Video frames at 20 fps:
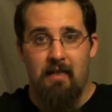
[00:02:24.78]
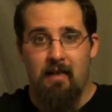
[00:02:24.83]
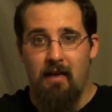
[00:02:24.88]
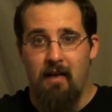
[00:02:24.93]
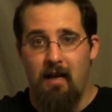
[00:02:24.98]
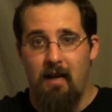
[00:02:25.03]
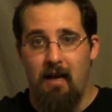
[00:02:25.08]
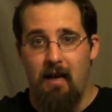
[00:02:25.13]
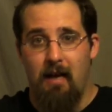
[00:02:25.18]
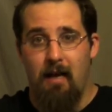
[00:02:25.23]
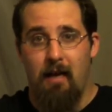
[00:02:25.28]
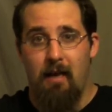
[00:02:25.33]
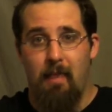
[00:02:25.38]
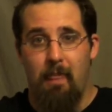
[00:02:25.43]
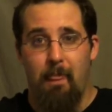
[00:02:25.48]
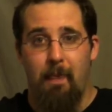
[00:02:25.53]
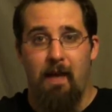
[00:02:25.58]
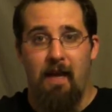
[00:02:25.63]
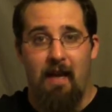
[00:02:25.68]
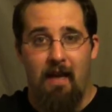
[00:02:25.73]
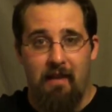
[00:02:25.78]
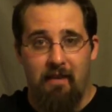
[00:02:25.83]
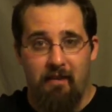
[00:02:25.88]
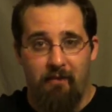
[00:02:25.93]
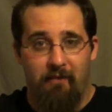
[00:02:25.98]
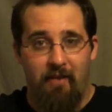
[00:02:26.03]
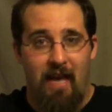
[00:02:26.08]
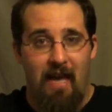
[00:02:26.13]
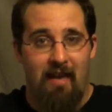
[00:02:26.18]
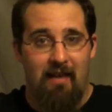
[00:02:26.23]
And the
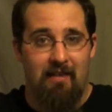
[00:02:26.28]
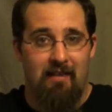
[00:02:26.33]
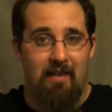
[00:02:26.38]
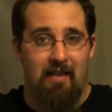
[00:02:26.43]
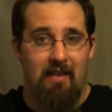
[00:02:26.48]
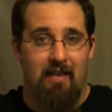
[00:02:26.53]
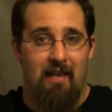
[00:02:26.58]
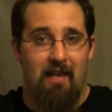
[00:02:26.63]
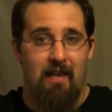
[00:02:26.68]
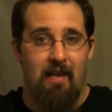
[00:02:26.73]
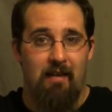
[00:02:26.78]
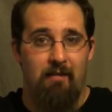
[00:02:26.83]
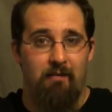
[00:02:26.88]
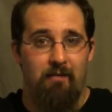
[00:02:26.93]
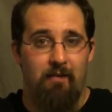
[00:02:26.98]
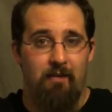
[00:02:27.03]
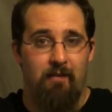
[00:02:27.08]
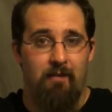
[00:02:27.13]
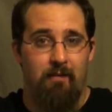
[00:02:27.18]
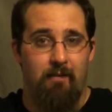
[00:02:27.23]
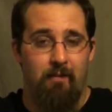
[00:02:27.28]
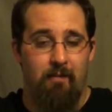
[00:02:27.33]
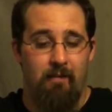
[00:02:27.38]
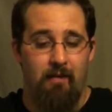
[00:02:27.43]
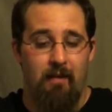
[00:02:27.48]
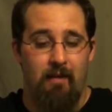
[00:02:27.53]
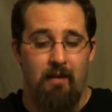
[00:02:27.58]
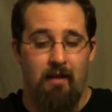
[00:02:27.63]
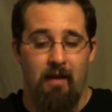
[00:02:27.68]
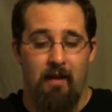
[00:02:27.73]
fact that
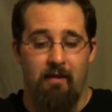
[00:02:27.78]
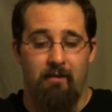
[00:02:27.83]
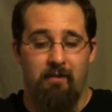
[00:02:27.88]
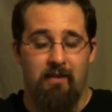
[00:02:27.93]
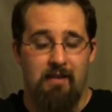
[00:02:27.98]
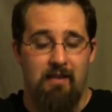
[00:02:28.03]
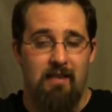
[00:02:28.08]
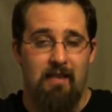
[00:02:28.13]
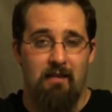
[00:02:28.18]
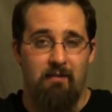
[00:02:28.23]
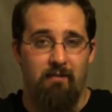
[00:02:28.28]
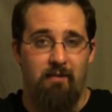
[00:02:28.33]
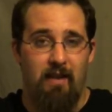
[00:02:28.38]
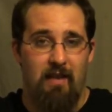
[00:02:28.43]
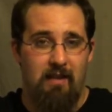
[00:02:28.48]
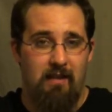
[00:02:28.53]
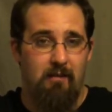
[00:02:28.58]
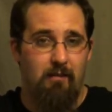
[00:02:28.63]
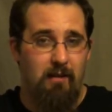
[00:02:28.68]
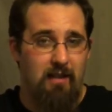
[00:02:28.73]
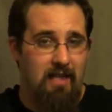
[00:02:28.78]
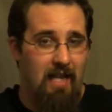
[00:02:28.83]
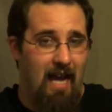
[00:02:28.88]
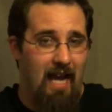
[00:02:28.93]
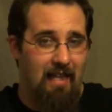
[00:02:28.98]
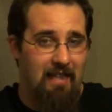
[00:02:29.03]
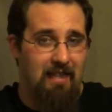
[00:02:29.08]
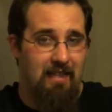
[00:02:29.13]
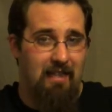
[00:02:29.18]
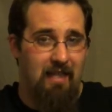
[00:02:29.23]
I've seen fit to
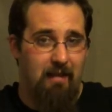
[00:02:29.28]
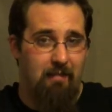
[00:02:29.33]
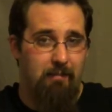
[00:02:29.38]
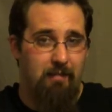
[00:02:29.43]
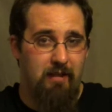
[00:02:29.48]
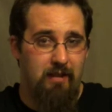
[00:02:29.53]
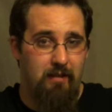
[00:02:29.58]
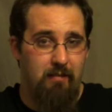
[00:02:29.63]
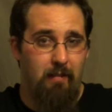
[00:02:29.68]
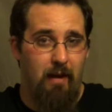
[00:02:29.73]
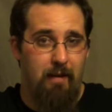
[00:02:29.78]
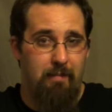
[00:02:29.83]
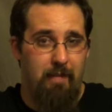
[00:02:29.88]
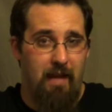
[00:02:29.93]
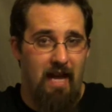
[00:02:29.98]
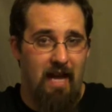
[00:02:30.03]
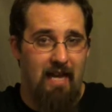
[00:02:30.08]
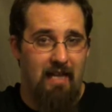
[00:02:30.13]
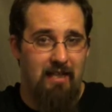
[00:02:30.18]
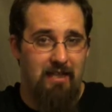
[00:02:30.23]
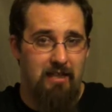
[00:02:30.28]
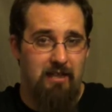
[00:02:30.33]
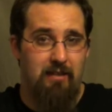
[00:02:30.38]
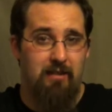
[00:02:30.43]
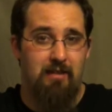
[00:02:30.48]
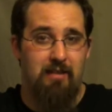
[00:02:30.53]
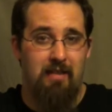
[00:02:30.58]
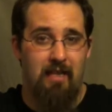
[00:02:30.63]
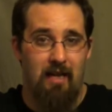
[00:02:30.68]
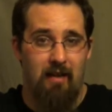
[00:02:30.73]
attach them to my bag
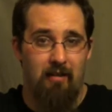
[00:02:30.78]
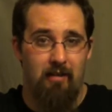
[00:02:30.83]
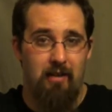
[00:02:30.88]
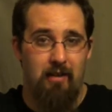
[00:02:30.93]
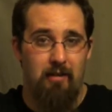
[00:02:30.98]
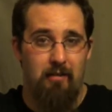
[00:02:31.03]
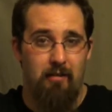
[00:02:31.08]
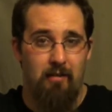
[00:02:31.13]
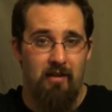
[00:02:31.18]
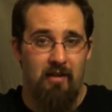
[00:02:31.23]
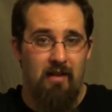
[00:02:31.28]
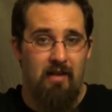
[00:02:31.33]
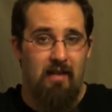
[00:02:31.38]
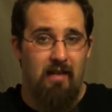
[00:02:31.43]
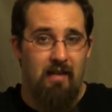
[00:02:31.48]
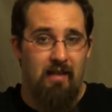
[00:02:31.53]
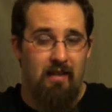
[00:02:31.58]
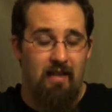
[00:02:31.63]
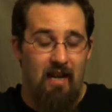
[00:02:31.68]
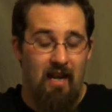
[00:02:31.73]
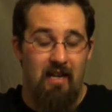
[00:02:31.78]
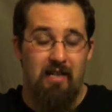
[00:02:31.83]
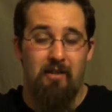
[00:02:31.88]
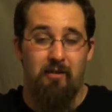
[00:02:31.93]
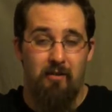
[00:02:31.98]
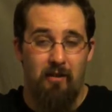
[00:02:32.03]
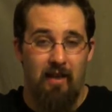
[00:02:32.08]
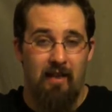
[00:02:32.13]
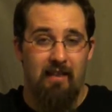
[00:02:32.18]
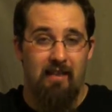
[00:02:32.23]
should tell you that I
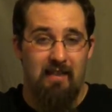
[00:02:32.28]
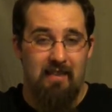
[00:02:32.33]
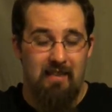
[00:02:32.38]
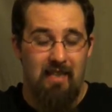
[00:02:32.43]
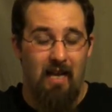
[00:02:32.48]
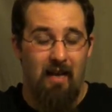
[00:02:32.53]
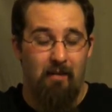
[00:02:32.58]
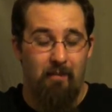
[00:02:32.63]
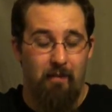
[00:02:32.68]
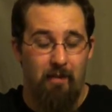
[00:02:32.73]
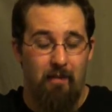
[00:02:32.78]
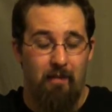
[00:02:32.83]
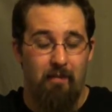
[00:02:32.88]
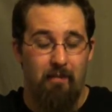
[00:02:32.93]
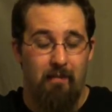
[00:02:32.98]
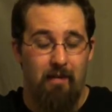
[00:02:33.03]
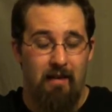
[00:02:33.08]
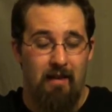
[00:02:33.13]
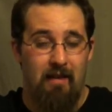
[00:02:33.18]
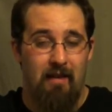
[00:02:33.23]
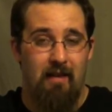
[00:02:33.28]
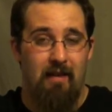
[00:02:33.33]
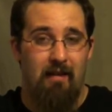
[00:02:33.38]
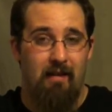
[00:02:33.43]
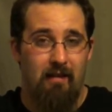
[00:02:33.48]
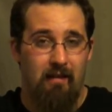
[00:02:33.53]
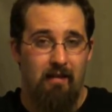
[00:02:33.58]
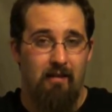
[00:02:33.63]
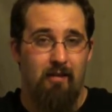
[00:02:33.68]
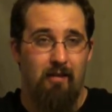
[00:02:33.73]
do like this album
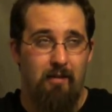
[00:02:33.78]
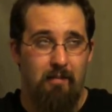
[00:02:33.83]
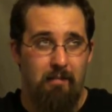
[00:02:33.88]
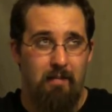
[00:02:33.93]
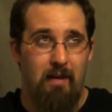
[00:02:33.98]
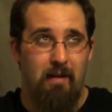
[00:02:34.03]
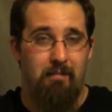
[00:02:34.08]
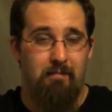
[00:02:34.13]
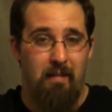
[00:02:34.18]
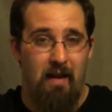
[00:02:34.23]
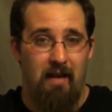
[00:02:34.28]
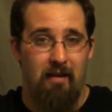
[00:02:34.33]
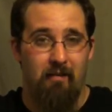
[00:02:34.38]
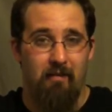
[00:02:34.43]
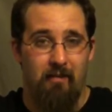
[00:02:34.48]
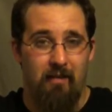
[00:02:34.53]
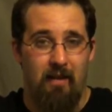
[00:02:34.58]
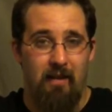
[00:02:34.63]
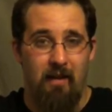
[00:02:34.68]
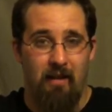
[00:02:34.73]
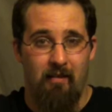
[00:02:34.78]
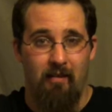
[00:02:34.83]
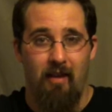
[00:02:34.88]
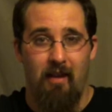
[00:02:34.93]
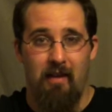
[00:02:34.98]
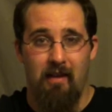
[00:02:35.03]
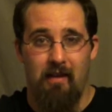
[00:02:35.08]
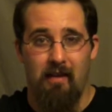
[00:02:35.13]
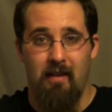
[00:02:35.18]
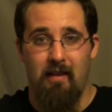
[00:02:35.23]
a good bit better than I
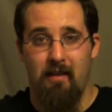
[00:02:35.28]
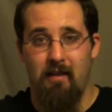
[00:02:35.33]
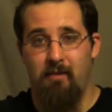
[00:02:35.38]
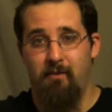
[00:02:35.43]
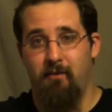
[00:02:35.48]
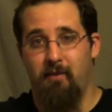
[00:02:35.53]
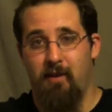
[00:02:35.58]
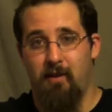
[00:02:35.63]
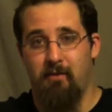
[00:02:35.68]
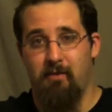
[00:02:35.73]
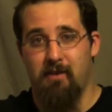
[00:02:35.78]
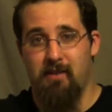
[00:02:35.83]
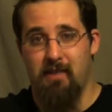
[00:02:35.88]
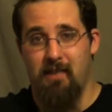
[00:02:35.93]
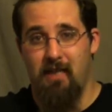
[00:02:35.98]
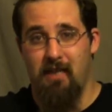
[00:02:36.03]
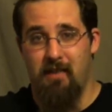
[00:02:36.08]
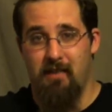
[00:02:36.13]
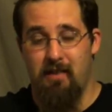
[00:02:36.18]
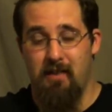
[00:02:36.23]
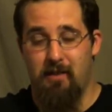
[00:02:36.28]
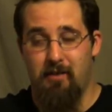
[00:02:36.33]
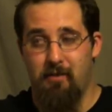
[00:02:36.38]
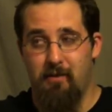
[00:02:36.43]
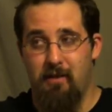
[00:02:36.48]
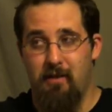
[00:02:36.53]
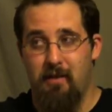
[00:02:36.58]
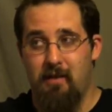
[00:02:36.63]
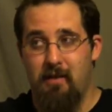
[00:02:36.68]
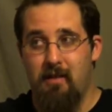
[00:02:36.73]
like Frequency Unknown.